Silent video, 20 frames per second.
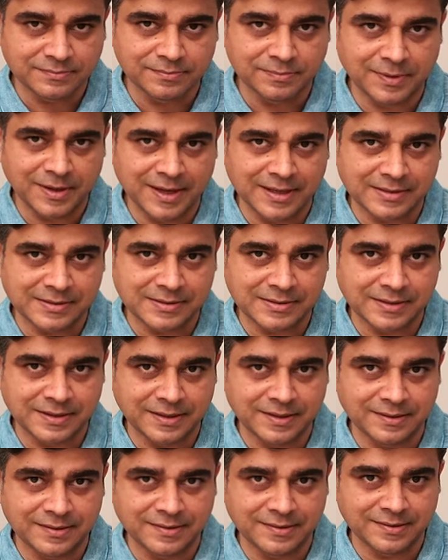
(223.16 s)

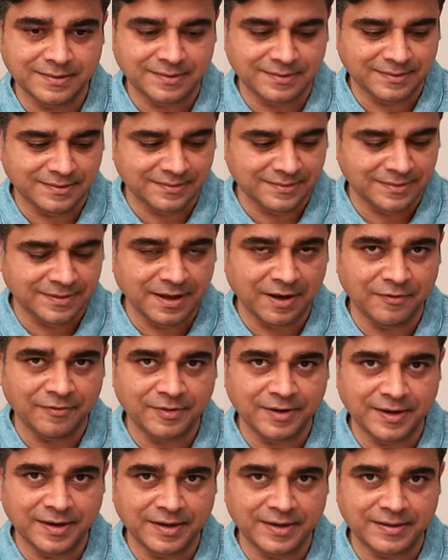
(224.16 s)
plastic uh,
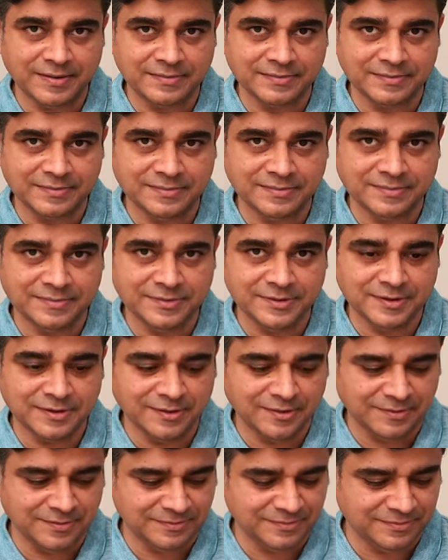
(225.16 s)
covering and you
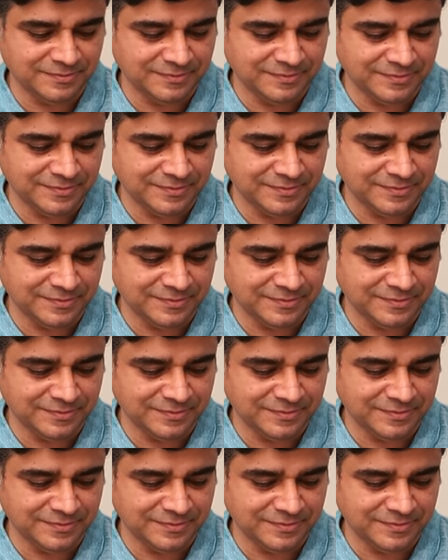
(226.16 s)
know